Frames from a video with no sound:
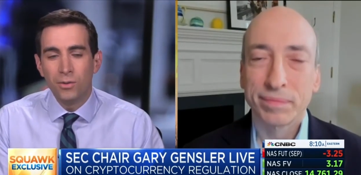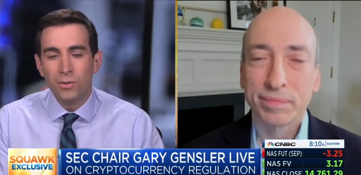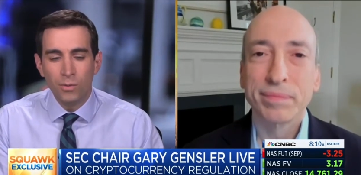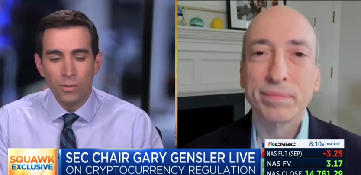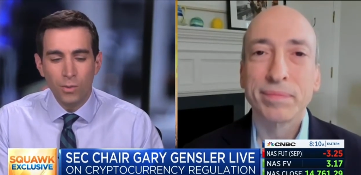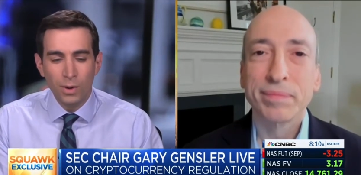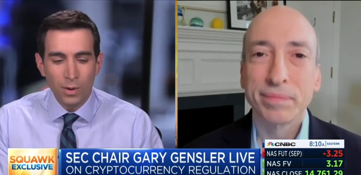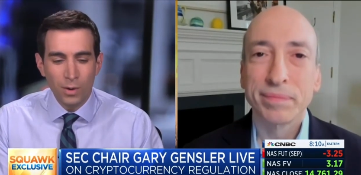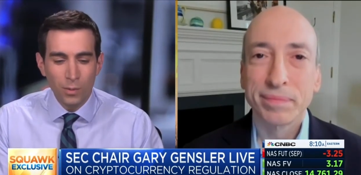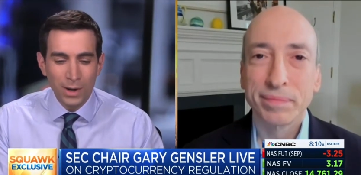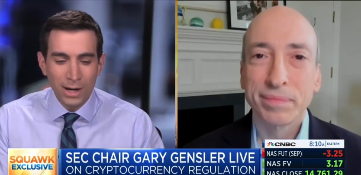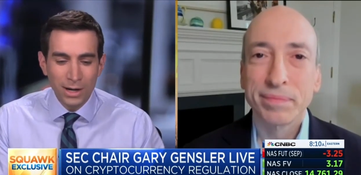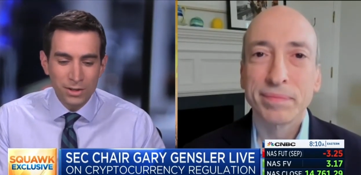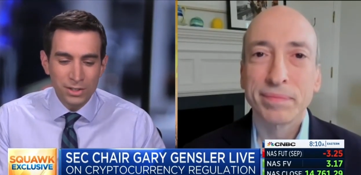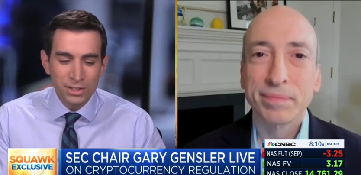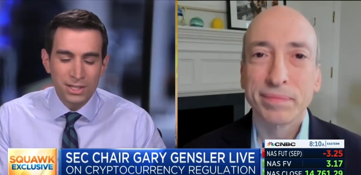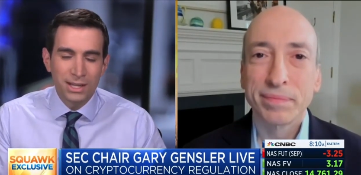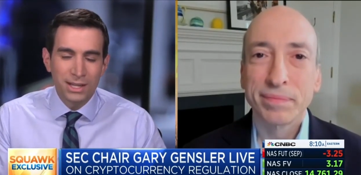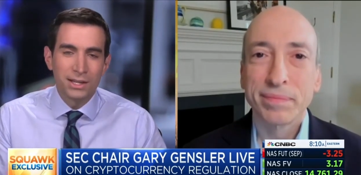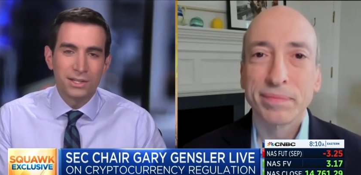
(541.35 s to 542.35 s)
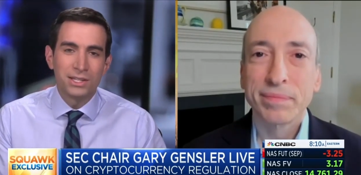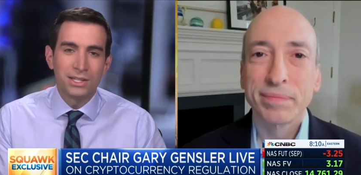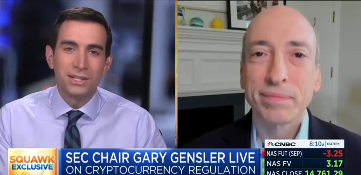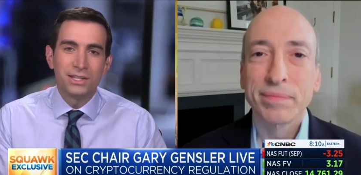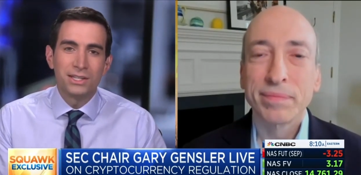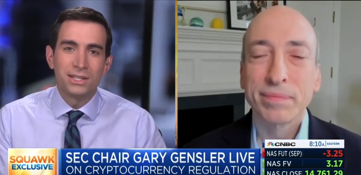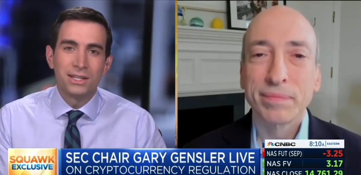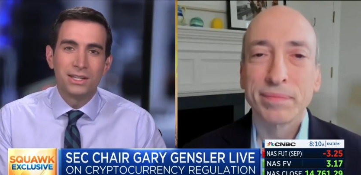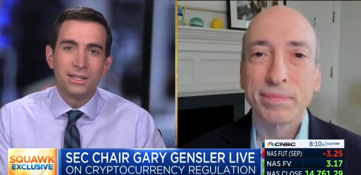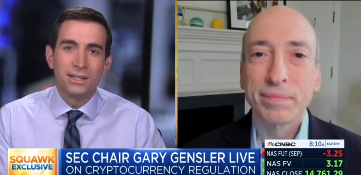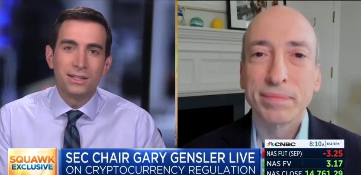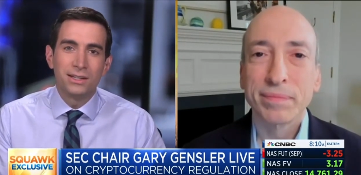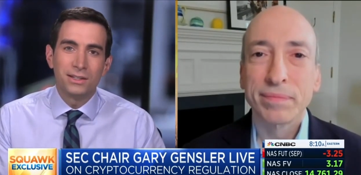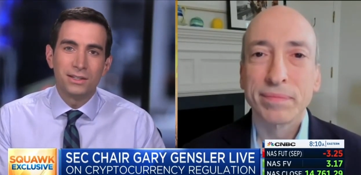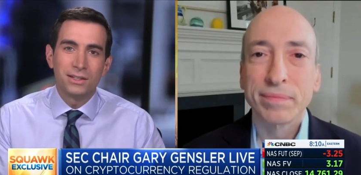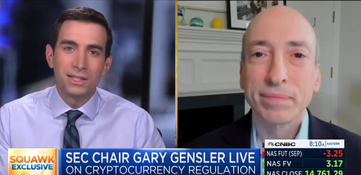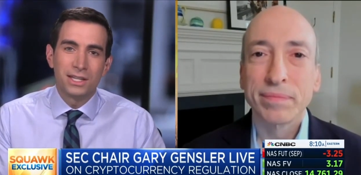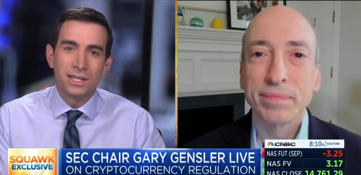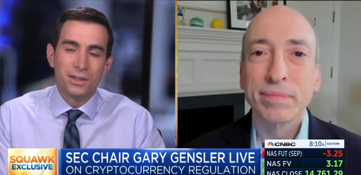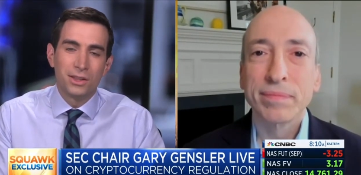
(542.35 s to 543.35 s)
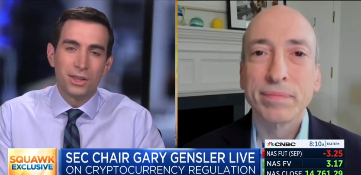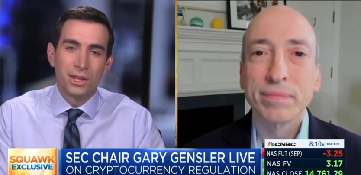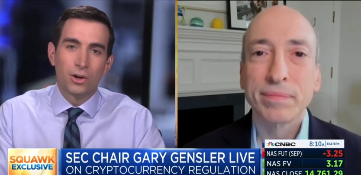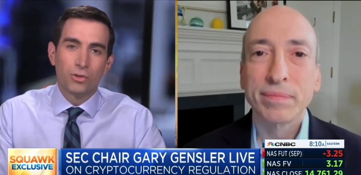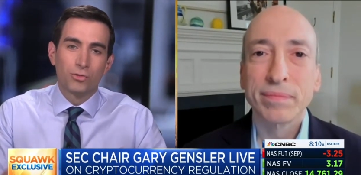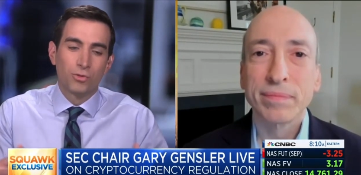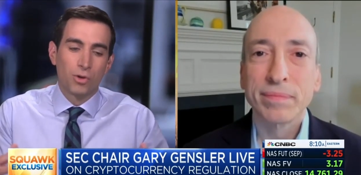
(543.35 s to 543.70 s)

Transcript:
Speaker 1: Where, where does the SEC see their